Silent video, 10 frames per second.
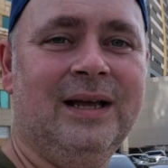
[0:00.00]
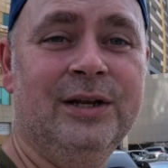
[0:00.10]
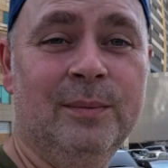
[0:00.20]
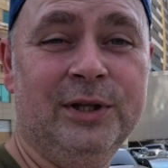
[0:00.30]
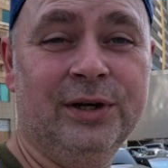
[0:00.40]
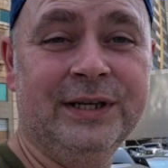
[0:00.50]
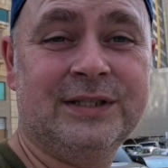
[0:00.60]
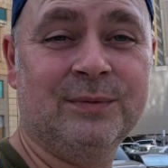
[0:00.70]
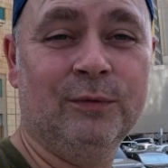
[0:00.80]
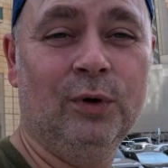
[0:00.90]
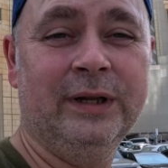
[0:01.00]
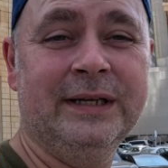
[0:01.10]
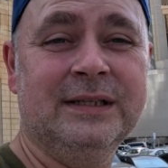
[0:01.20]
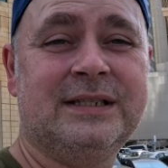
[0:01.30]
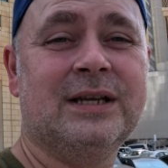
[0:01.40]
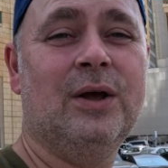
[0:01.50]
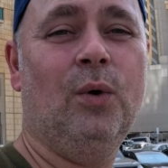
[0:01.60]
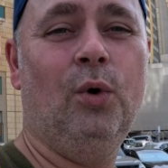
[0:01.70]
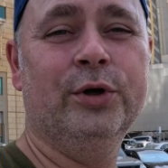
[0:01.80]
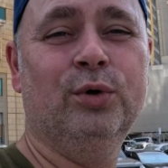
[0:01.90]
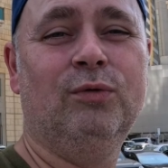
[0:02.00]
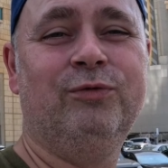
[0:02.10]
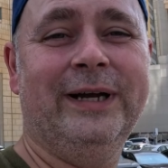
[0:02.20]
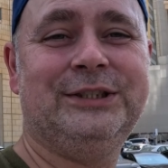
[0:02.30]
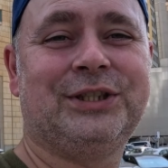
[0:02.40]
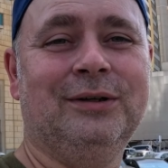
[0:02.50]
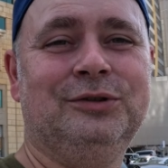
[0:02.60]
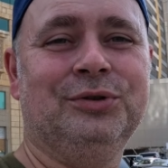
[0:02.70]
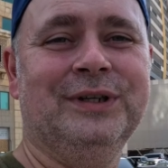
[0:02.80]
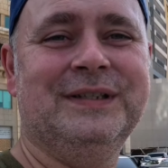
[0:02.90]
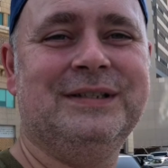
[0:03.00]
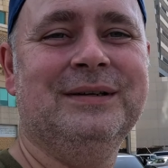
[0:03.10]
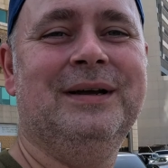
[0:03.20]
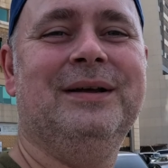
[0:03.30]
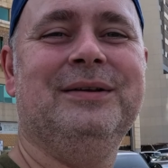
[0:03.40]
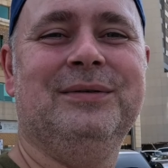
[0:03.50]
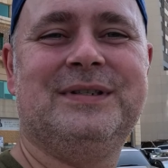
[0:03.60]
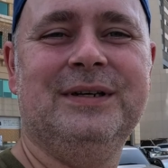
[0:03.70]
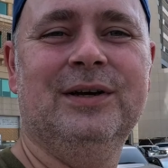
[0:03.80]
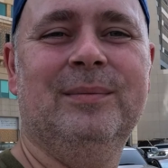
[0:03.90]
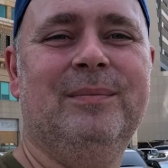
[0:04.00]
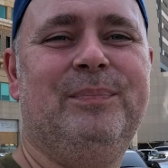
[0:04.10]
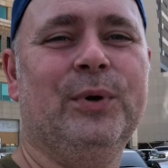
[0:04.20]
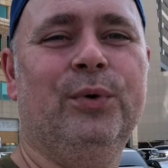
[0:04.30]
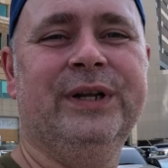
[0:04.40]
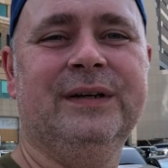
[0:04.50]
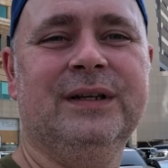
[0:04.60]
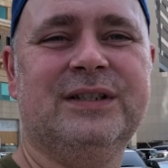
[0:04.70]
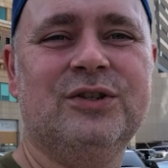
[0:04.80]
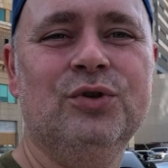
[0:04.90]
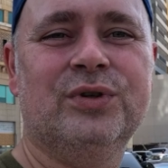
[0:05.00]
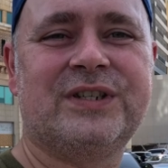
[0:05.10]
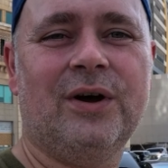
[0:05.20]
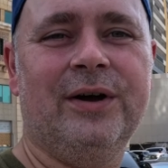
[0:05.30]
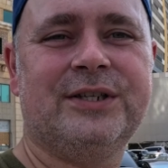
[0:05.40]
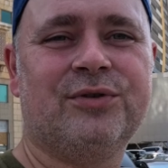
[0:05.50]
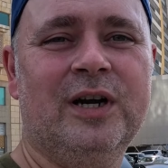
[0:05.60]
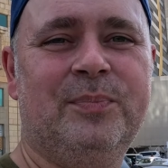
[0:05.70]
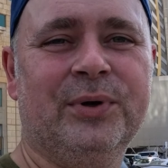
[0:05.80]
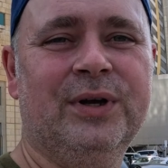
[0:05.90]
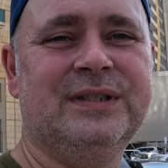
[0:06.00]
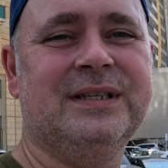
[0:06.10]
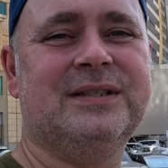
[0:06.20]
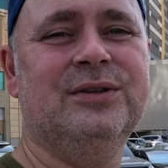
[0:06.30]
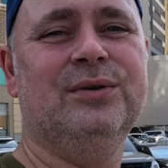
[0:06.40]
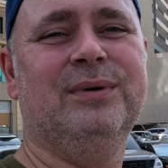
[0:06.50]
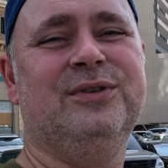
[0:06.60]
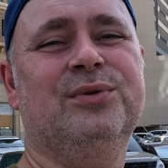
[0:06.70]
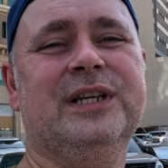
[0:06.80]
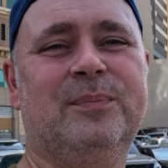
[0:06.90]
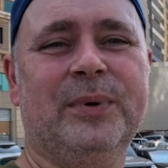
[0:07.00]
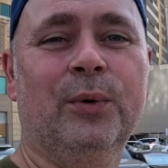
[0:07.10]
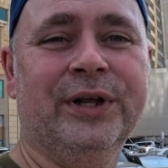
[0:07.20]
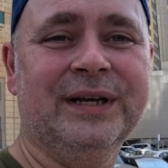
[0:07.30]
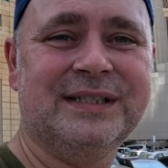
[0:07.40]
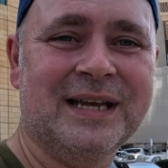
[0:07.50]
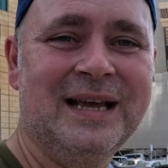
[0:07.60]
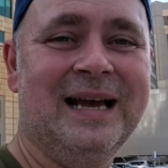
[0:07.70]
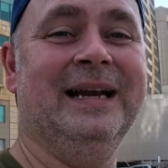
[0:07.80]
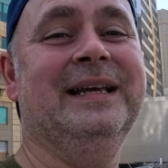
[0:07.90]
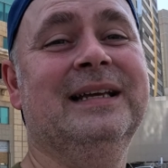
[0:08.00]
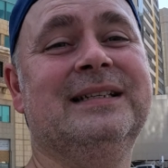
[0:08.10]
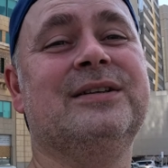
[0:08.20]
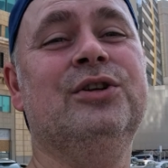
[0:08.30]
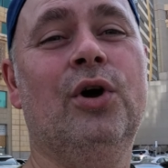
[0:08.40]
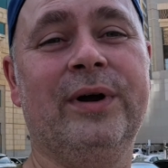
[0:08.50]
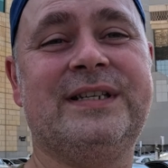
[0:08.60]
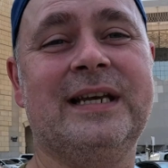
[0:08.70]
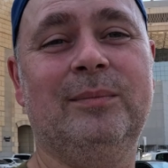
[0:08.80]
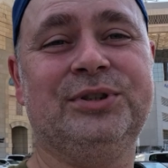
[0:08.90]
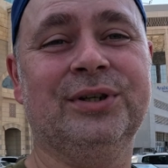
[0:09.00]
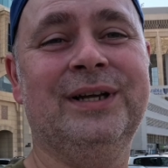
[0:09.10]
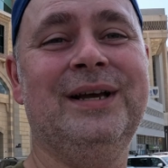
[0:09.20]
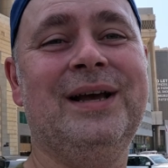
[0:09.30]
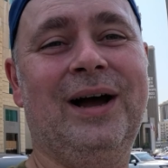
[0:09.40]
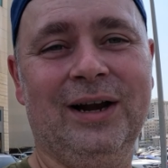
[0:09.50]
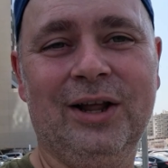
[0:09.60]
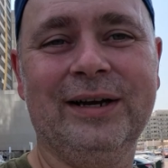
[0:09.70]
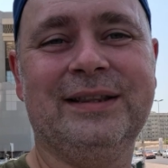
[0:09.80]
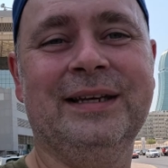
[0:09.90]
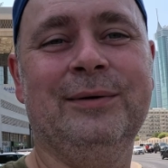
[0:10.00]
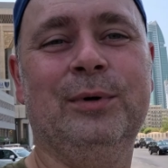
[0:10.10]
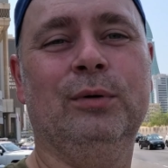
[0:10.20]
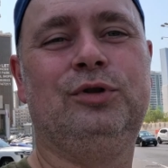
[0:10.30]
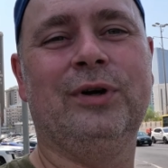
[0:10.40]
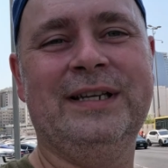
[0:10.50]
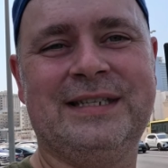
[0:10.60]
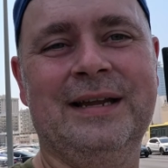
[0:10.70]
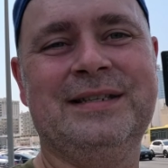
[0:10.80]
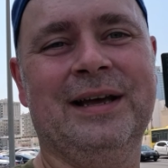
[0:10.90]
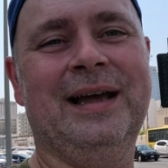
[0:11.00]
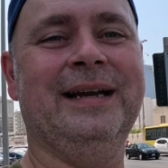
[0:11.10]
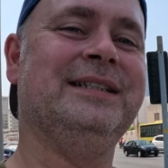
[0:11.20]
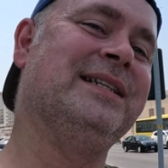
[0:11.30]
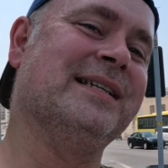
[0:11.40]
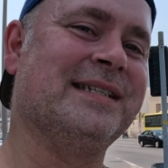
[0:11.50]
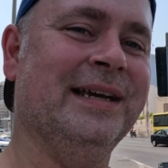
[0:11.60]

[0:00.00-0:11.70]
In the Middle East, with all these oil-rich countries, you see them building these new skyscrapers, these new unique buildings, and here's no exception. I like the World Trade Center, and it's just